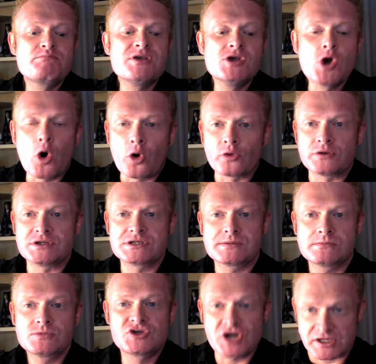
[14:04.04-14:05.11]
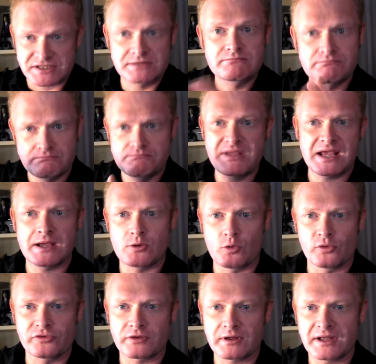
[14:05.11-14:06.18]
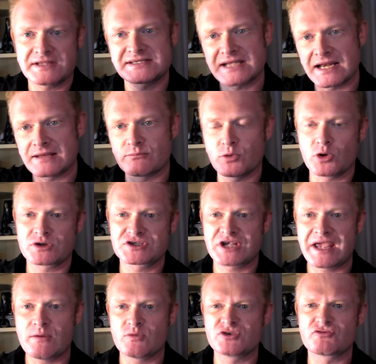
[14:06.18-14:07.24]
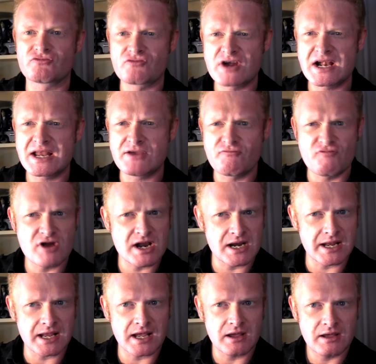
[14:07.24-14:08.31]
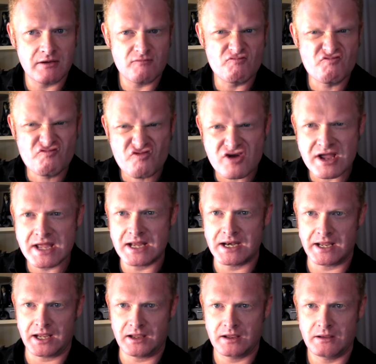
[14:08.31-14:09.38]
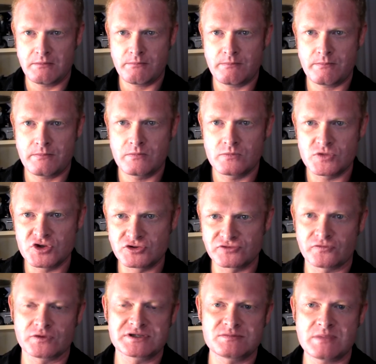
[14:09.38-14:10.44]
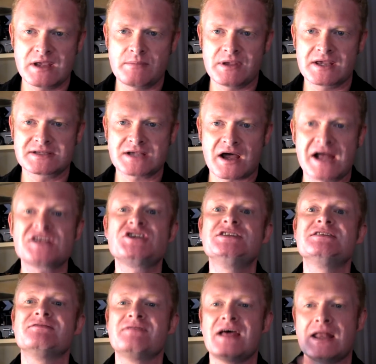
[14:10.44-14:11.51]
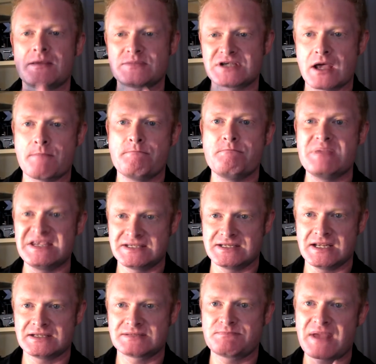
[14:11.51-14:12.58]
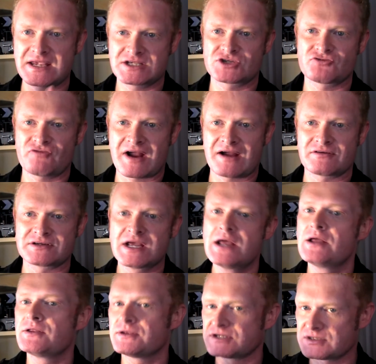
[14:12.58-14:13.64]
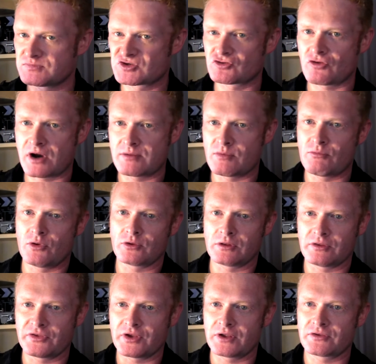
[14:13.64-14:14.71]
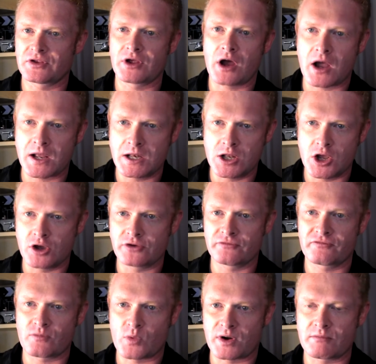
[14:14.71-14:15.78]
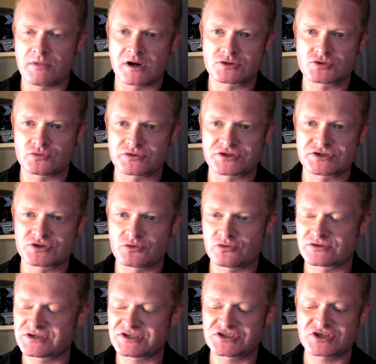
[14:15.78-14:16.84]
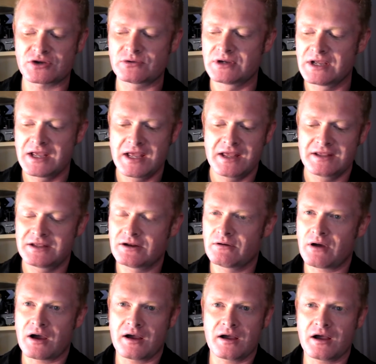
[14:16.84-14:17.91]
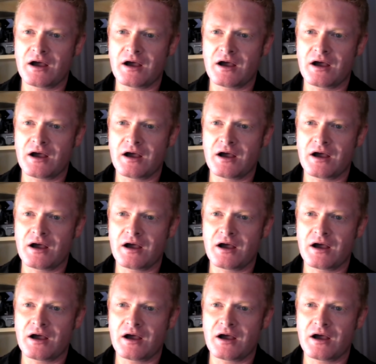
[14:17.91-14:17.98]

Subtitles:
beyond just being an author and selling books, it was really, really, really useful to me because I actually developed a business based around the subscriber model that I learned from one of Mark Dawson's courses. So, you know,